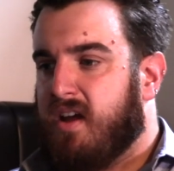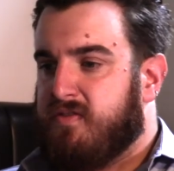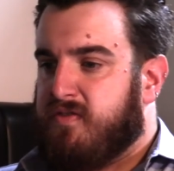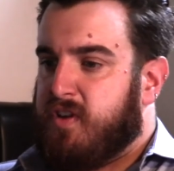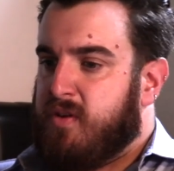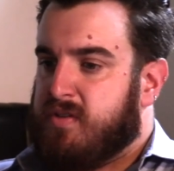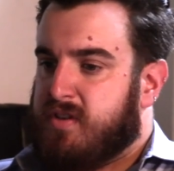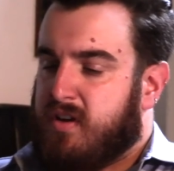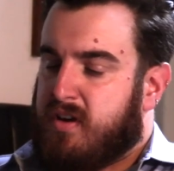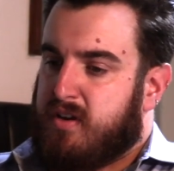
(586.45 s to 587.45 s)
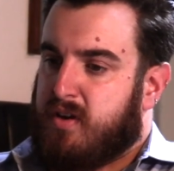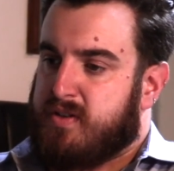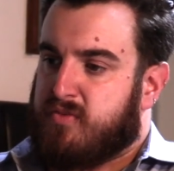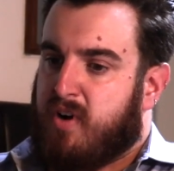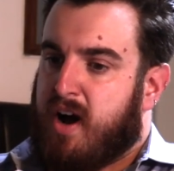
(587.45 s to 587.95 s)
And for you as
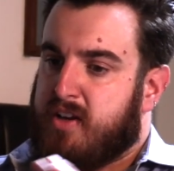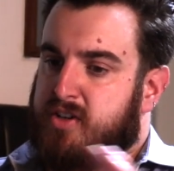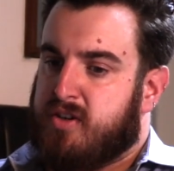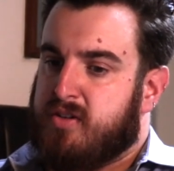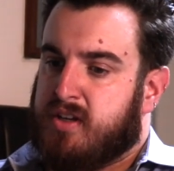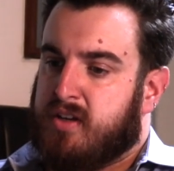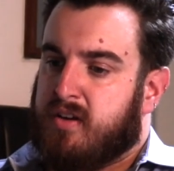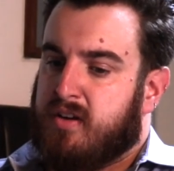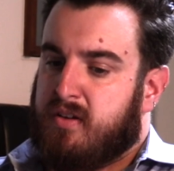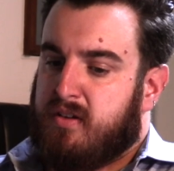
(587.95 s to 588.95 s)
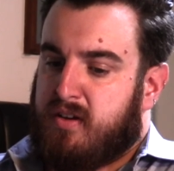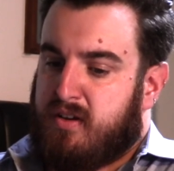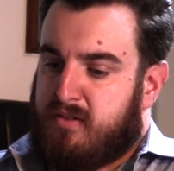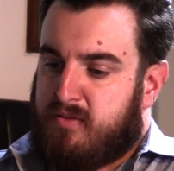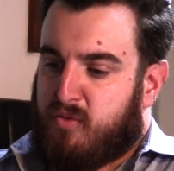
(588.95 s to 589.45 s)
a writer, choosing
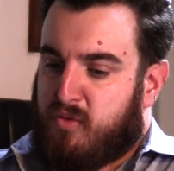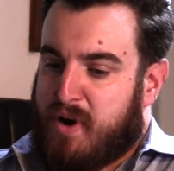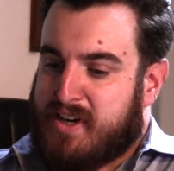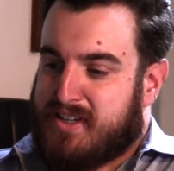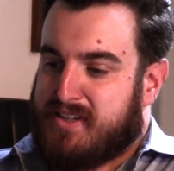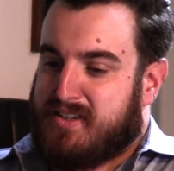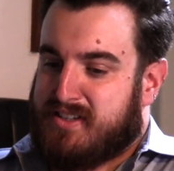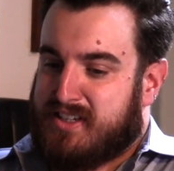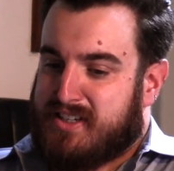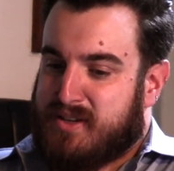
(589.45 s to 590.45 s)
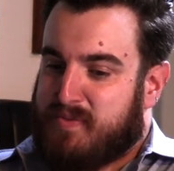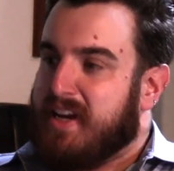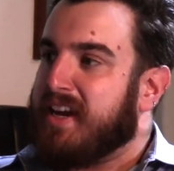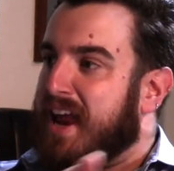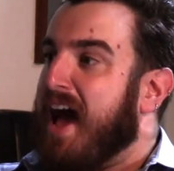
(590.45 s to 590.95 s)
when to dip
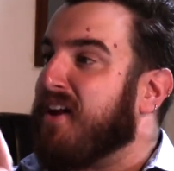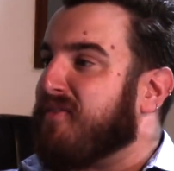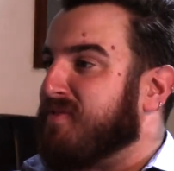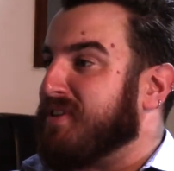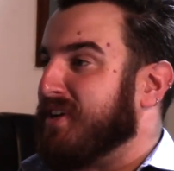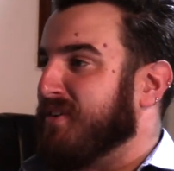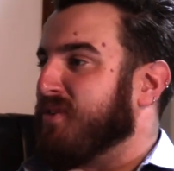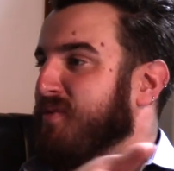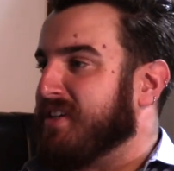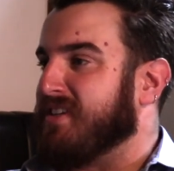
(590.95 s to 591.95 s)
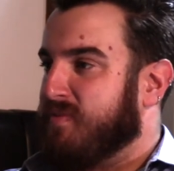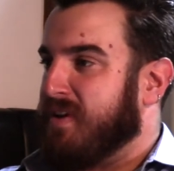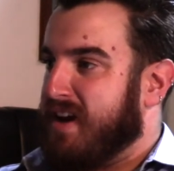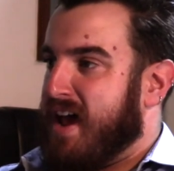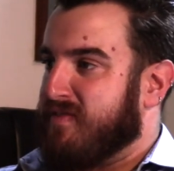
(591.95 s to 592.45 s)
in and out of material, when to dip
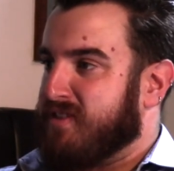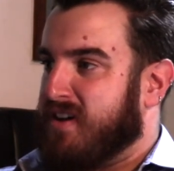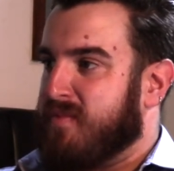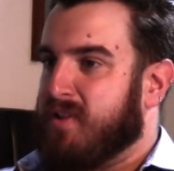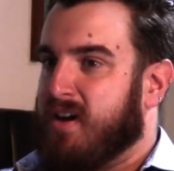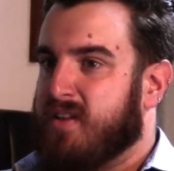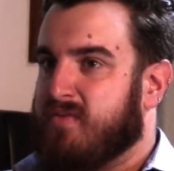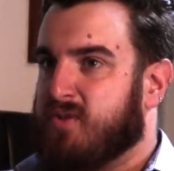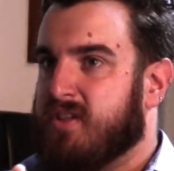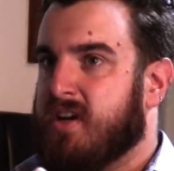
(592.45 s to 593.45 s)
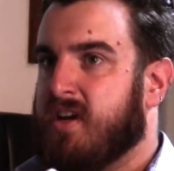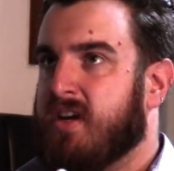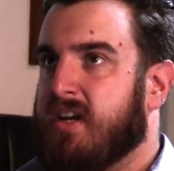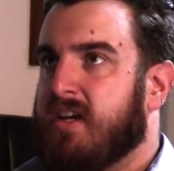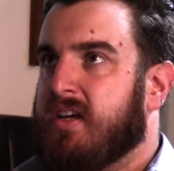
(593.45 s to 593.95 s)
in and out of timelines, was there,